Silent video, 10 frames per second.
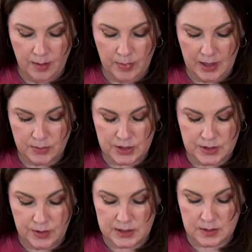But I'm just
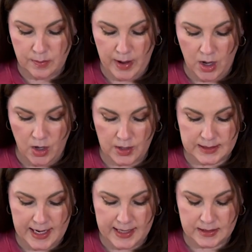doing a small
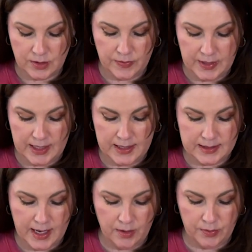dice on these.
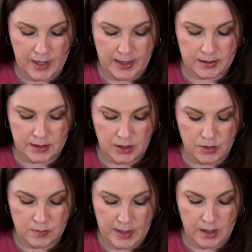I don't like to
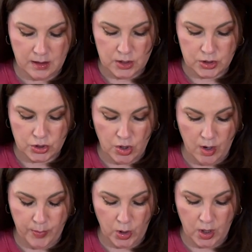use my
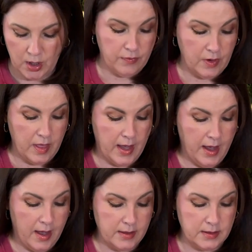chopper for
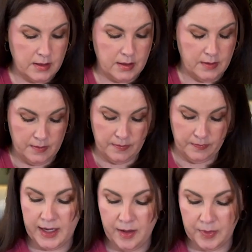that.
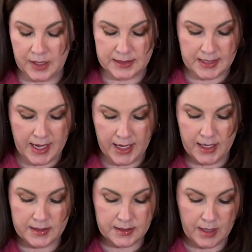Now I'm going to
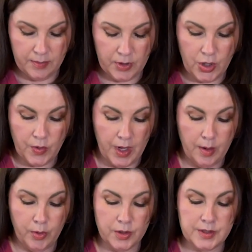take some
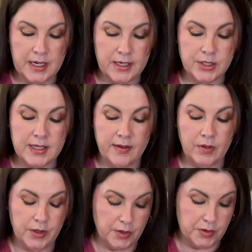cucumbers, and I just have
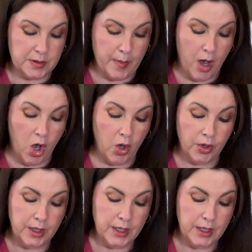the little small